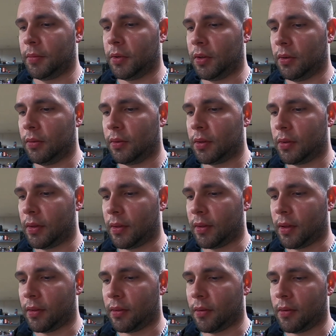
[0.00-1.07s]
due to the
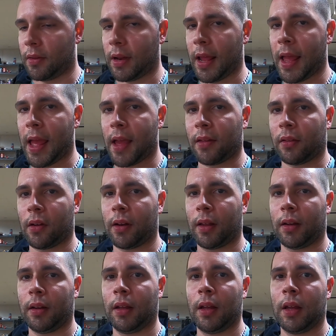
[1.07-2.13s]
sensors that it has on
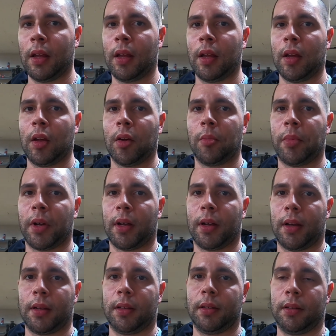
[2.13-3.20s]
it.
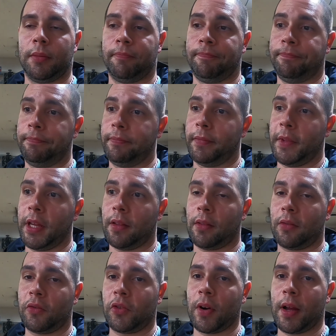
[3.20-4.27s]
But
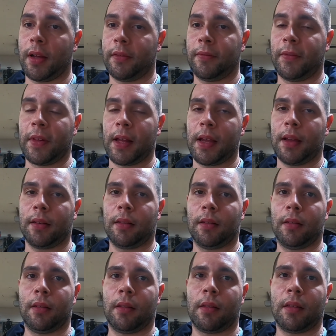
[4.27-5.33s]
let's try and fly it
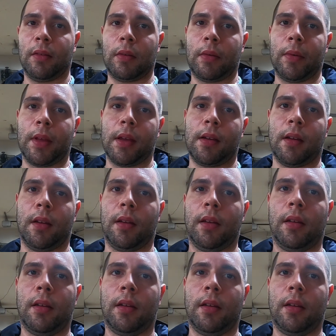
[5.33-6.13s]
and see what we get.